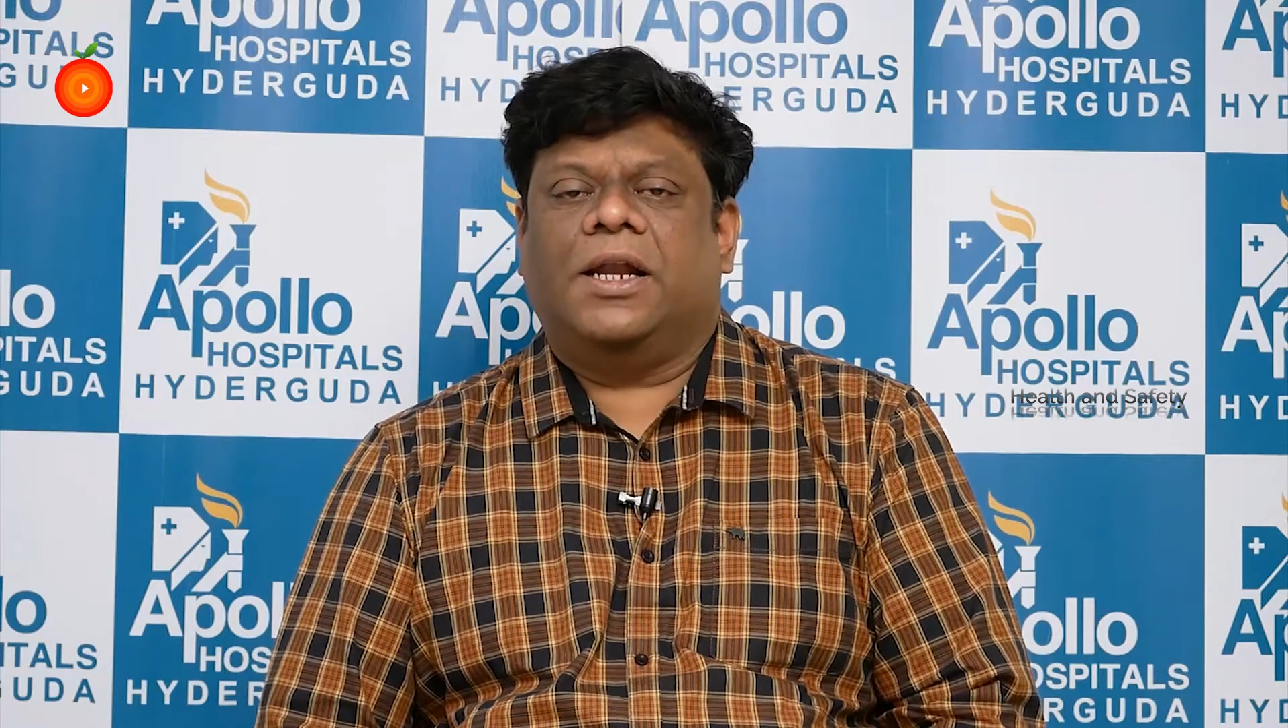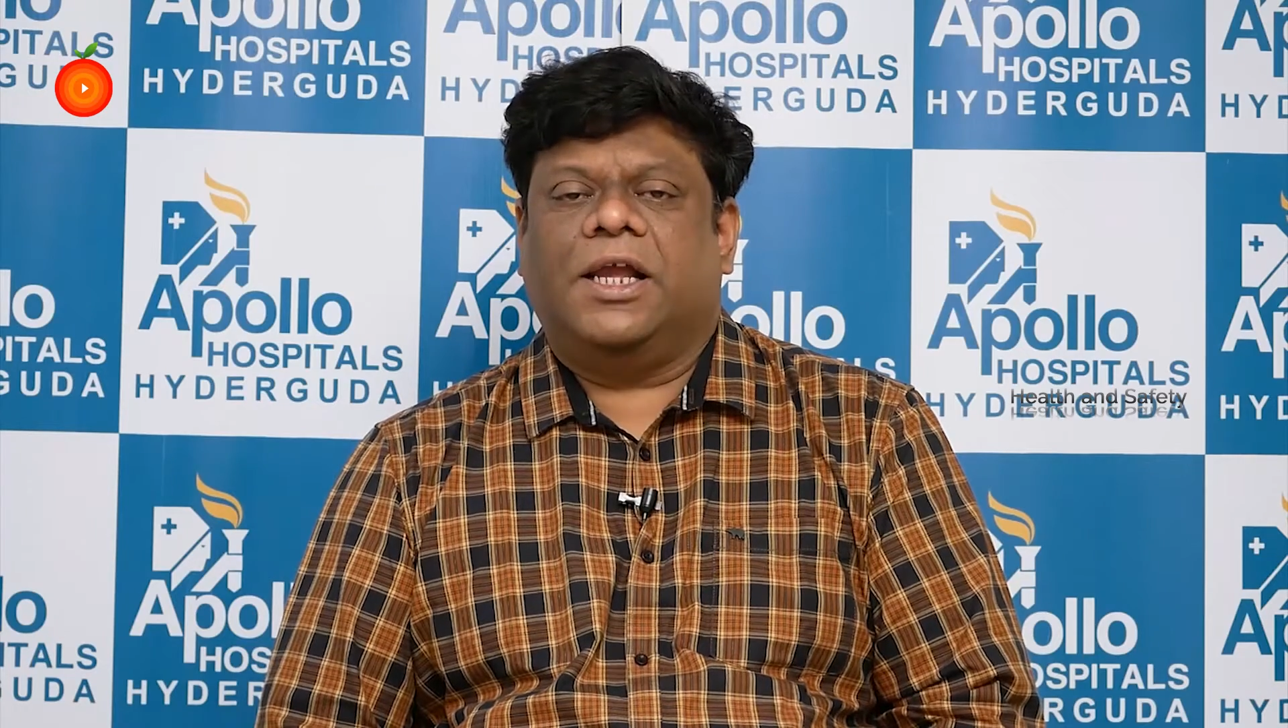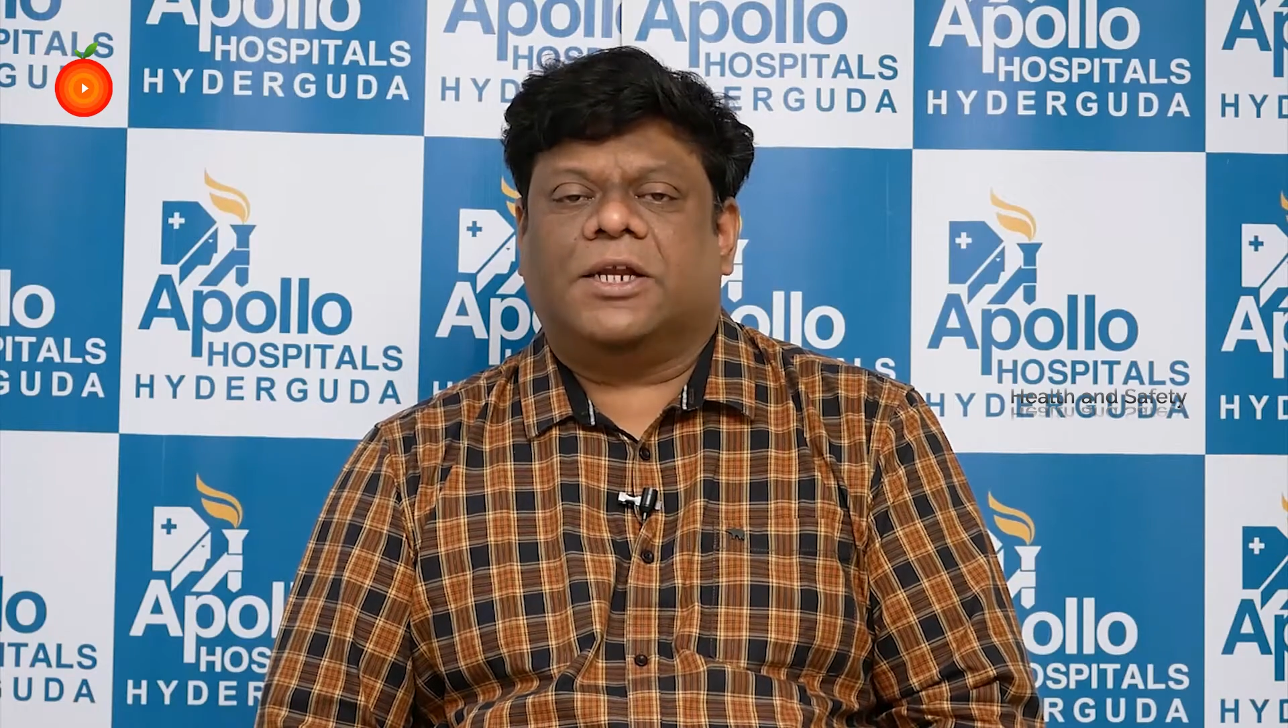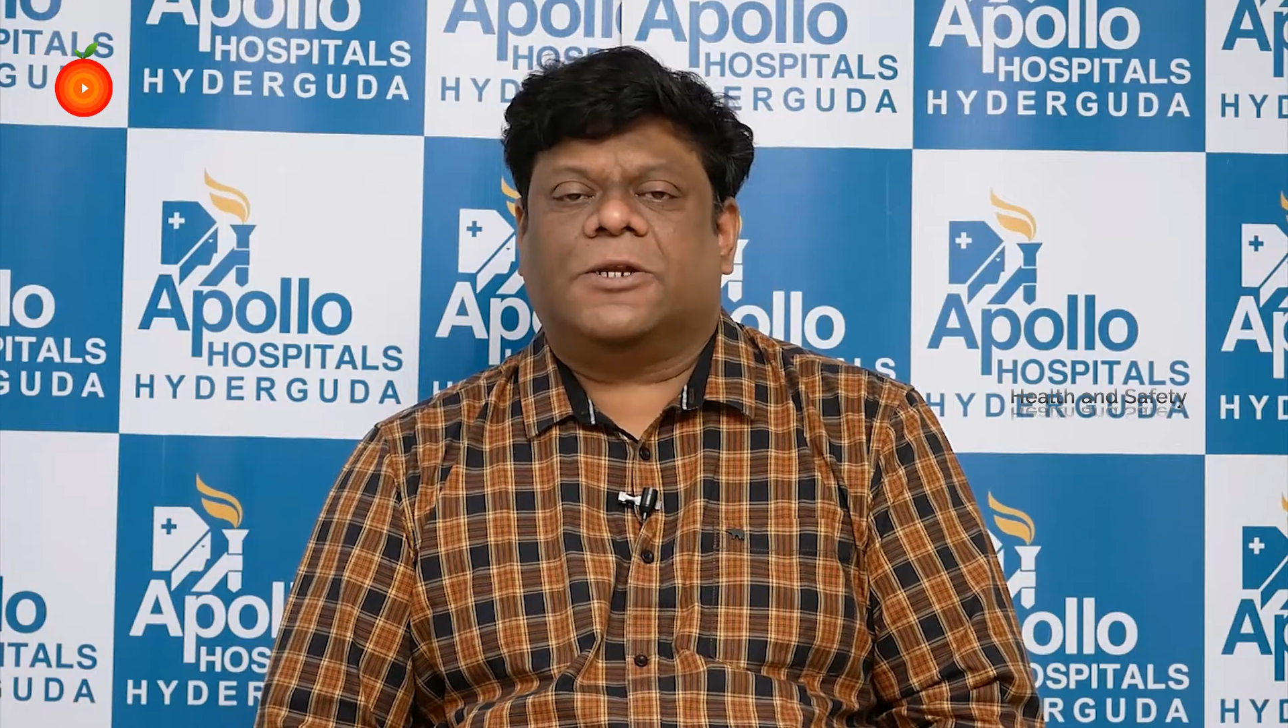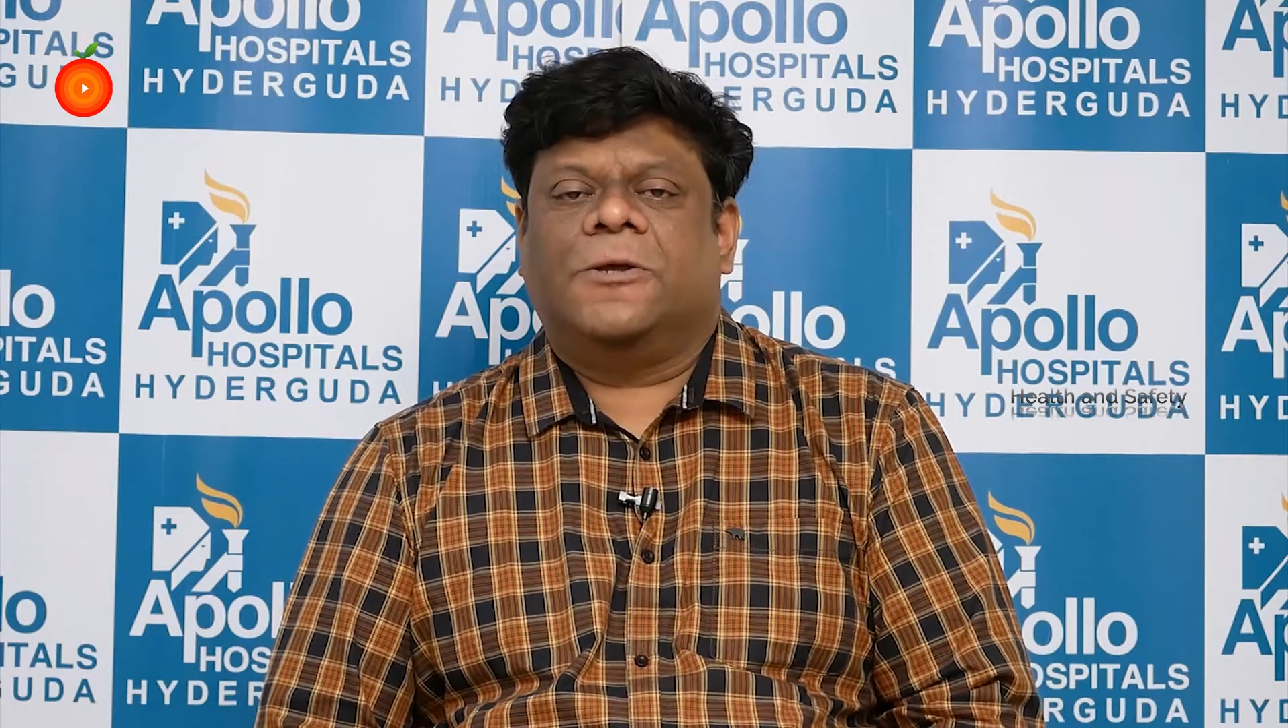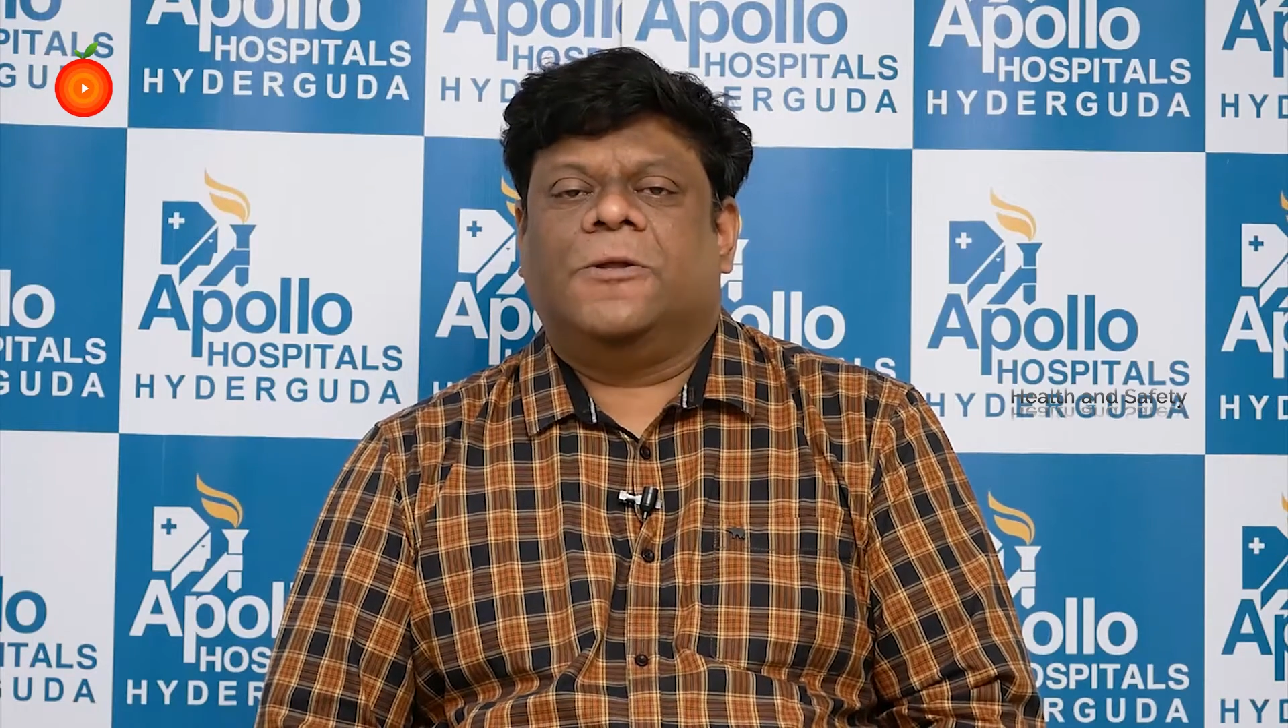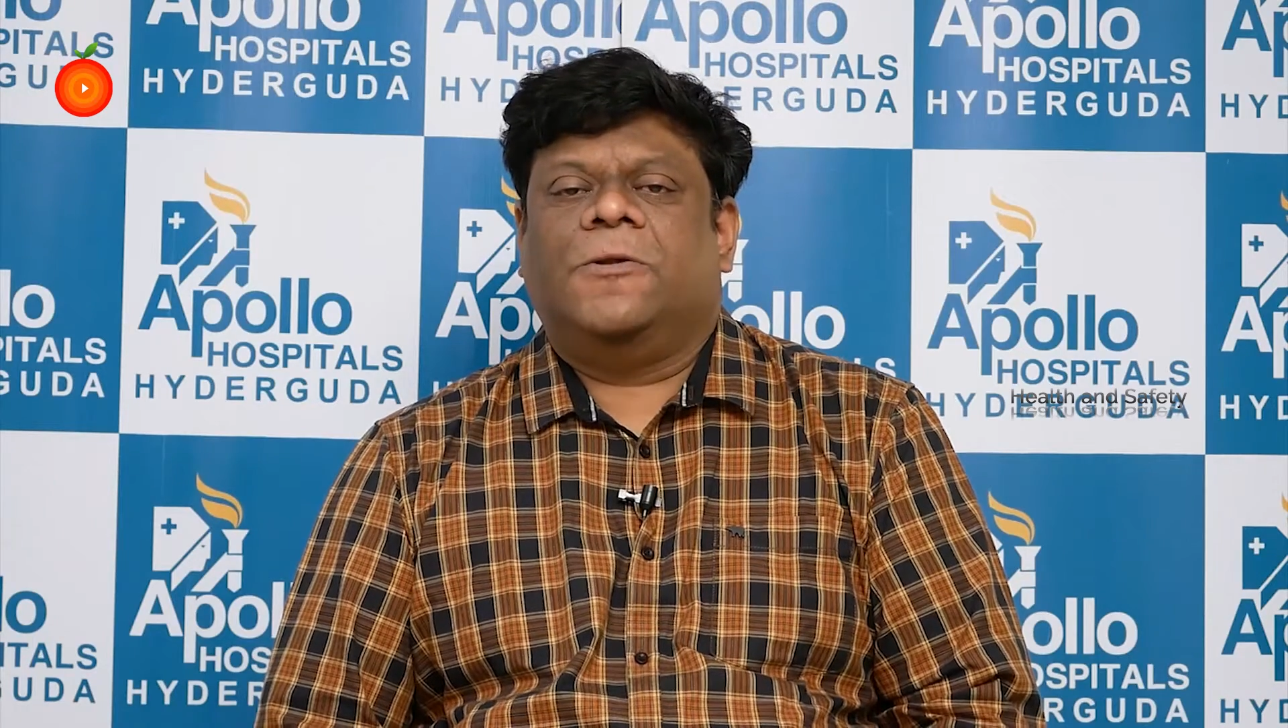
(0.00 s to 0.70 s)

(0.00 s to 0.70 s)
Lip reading: addict,